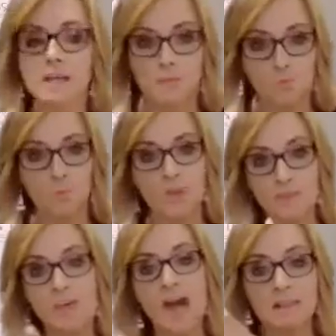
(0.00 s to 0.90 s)
with
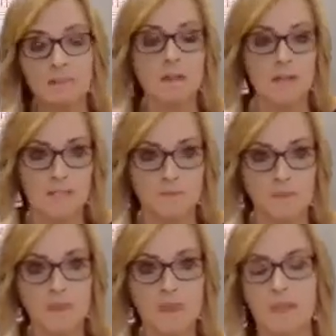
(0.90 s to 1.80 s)
that line of
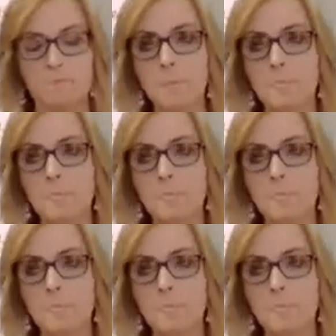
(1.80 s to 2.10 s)
thinking.